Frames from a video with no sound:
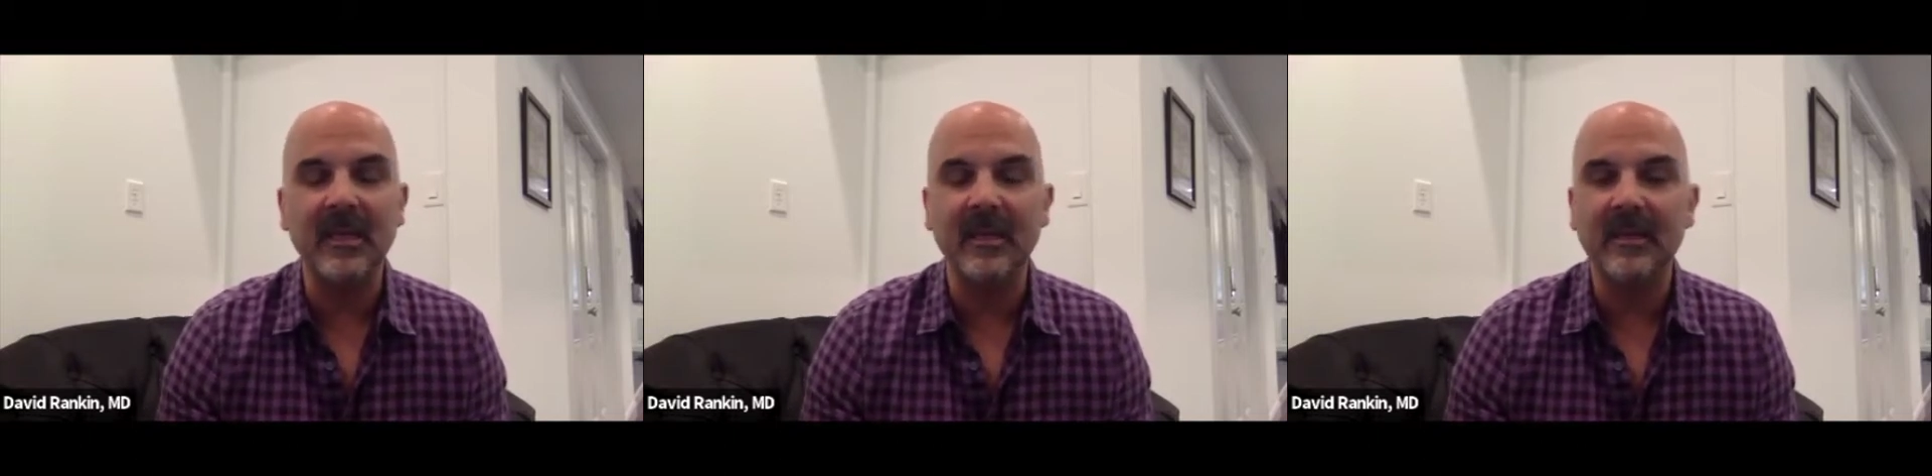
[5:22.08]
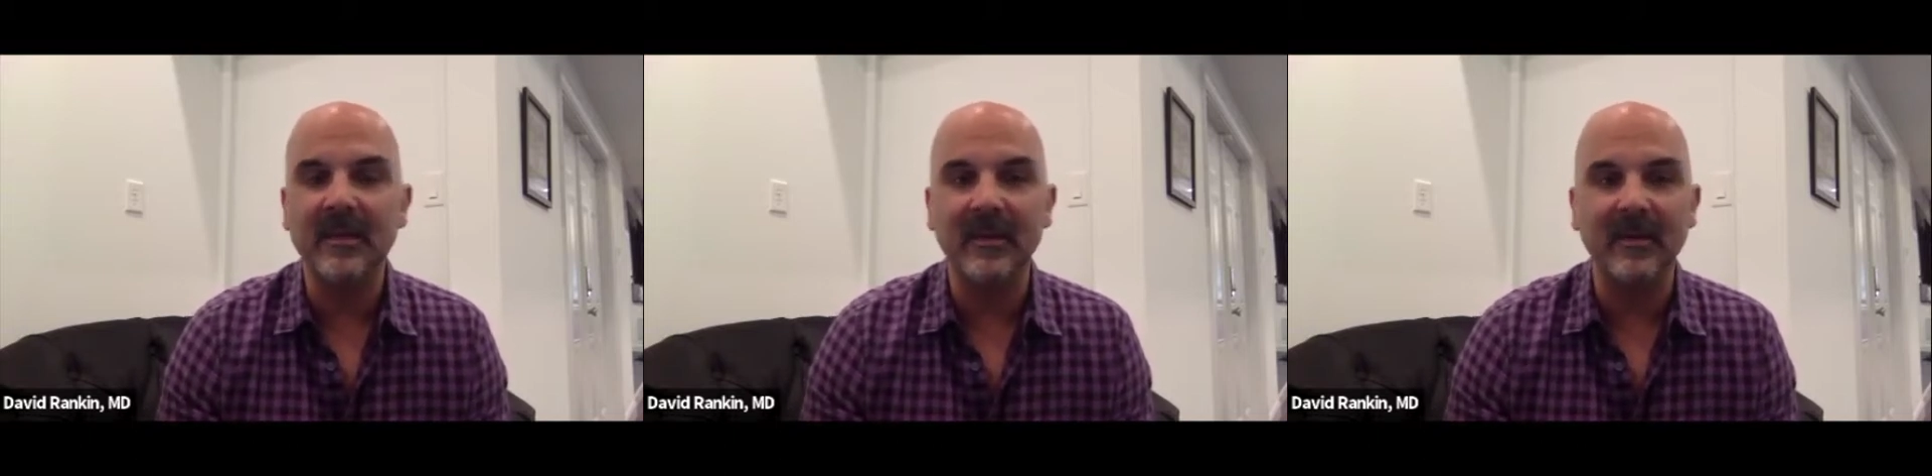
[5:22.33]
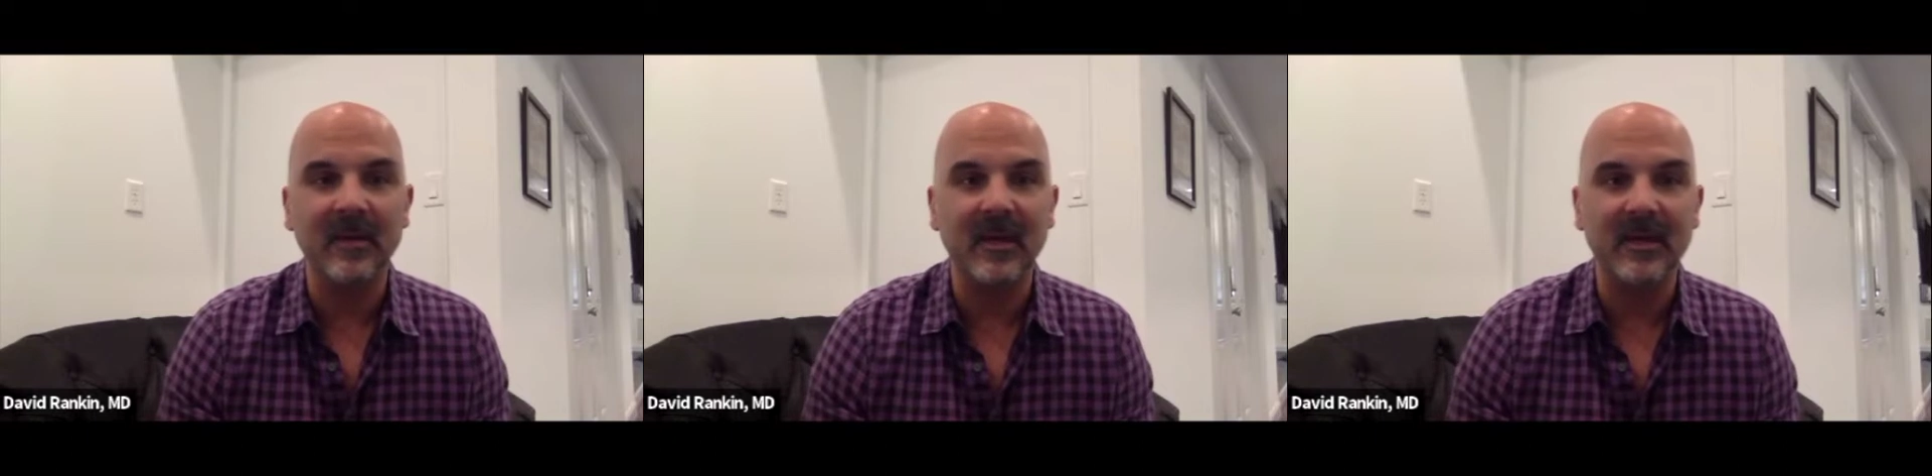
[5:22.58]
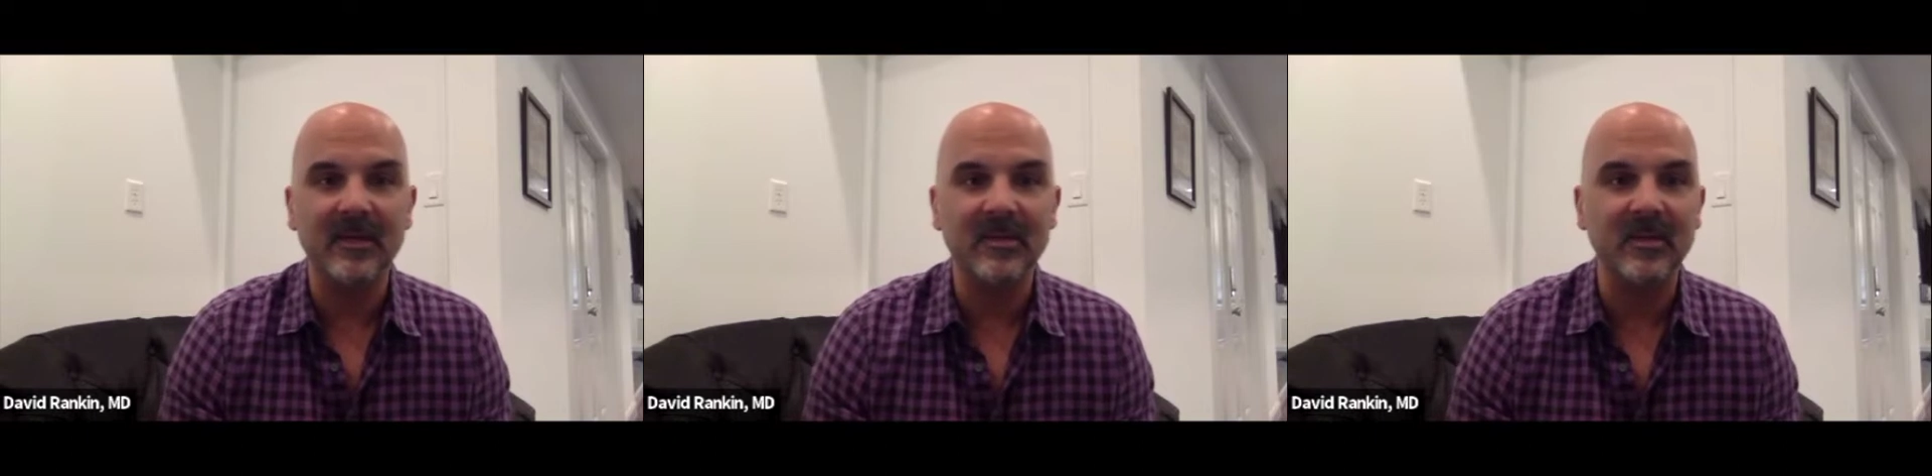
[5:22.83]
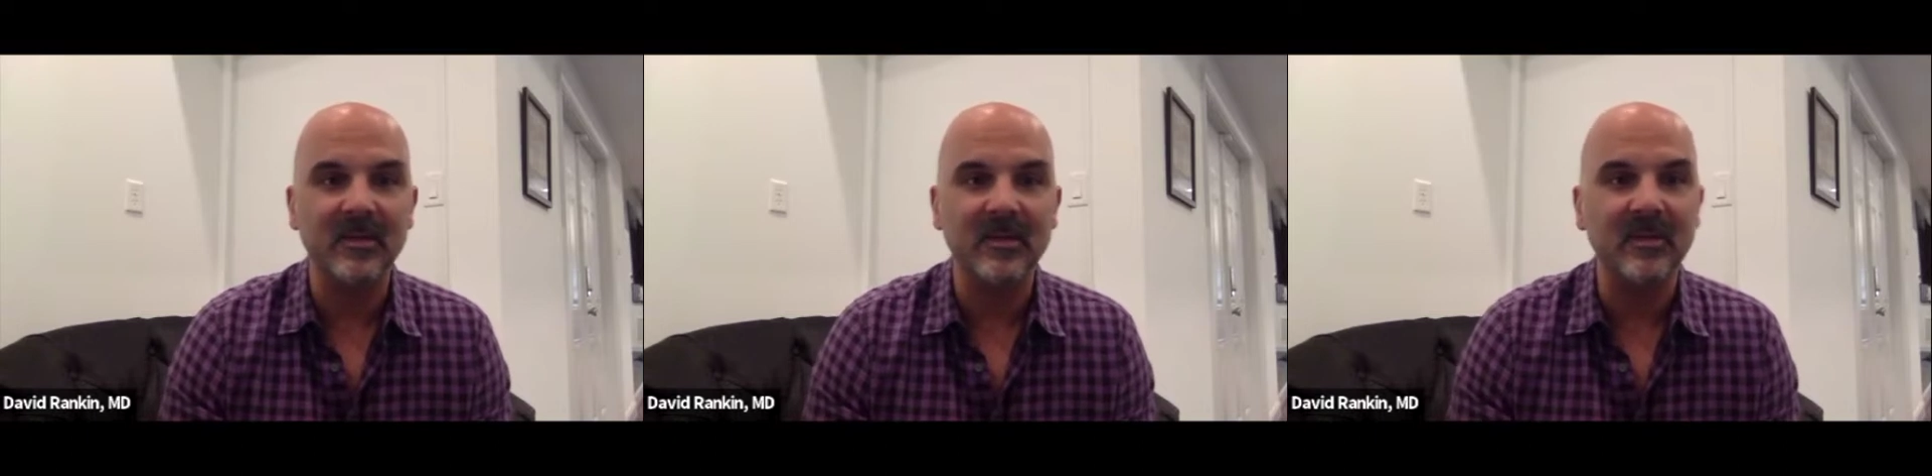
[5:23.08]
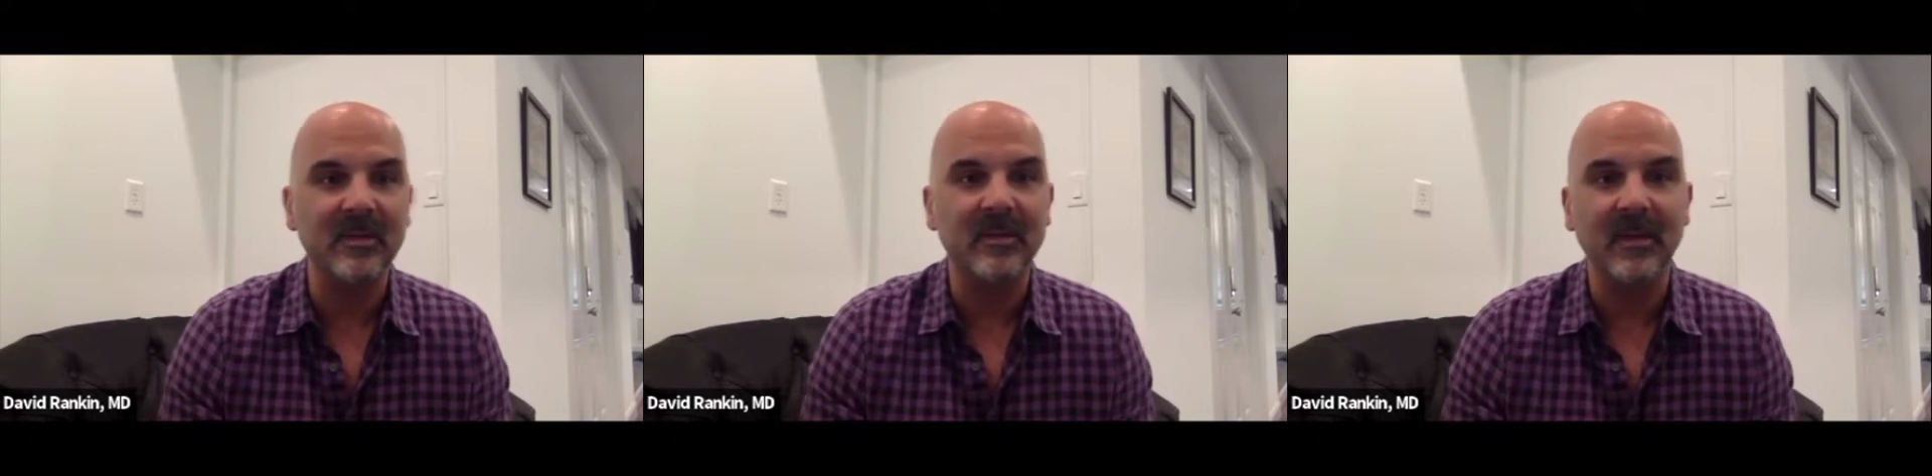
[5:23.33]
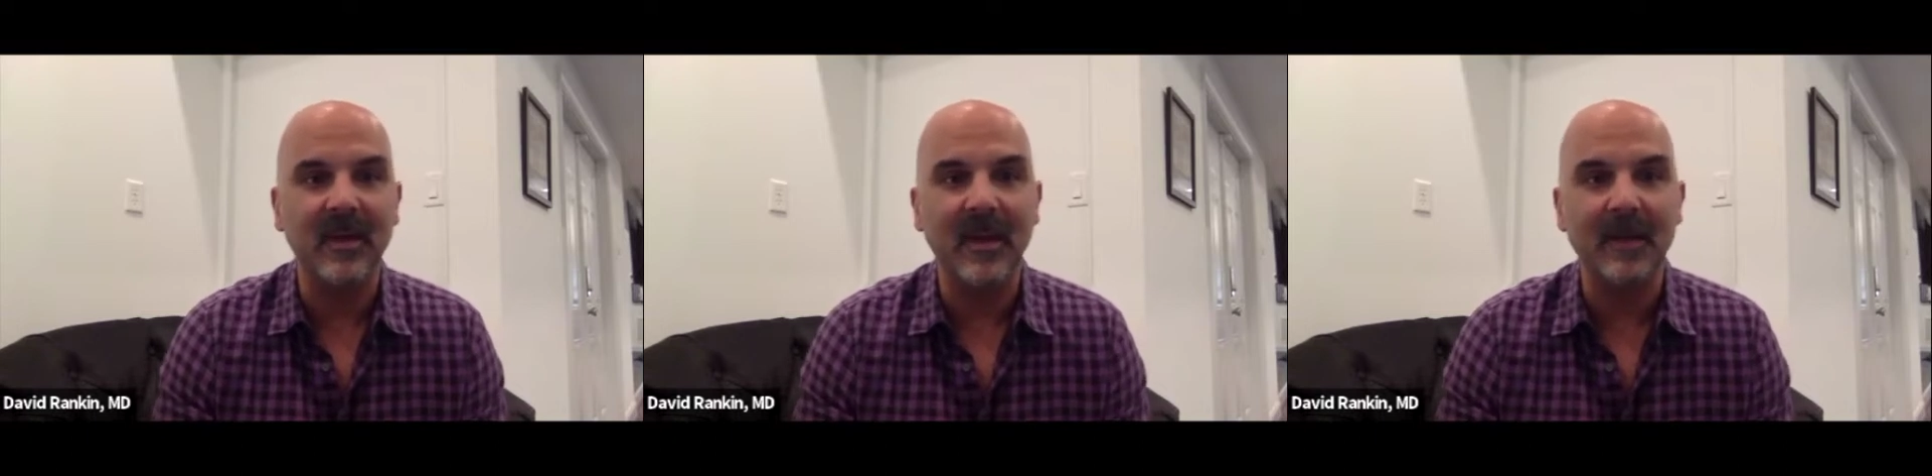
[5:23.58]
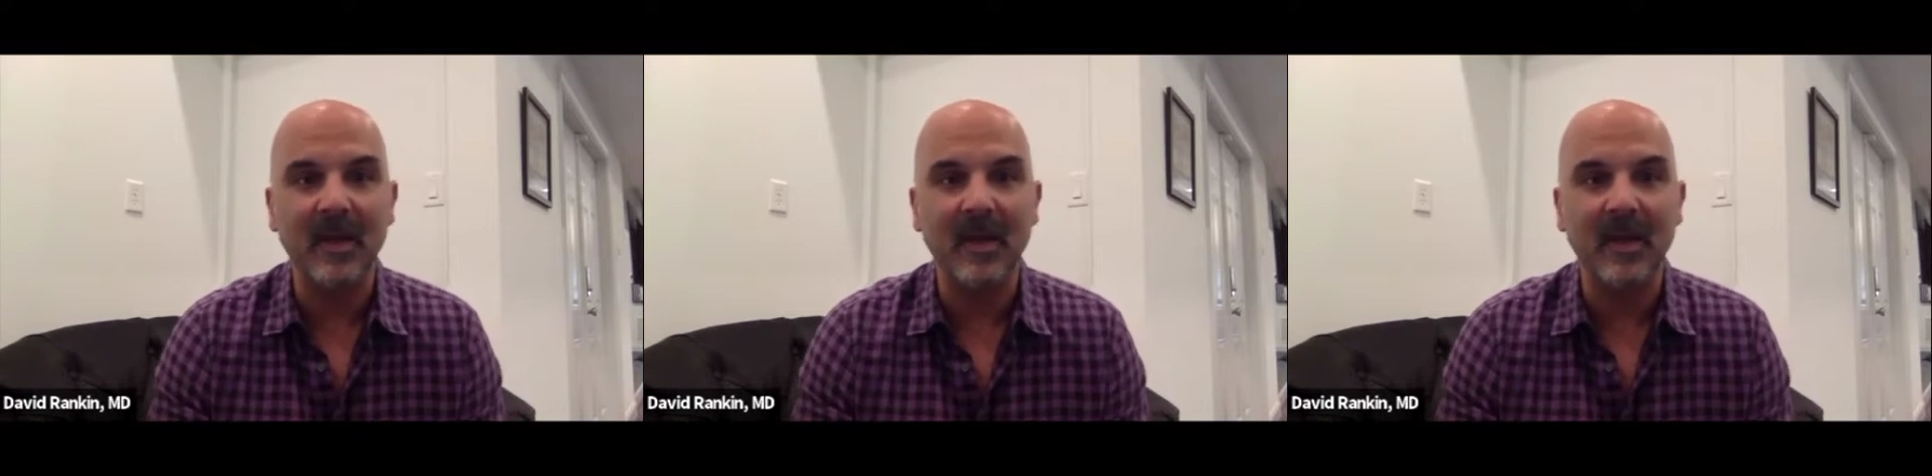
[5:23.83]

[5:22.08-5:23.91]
intercostal uh,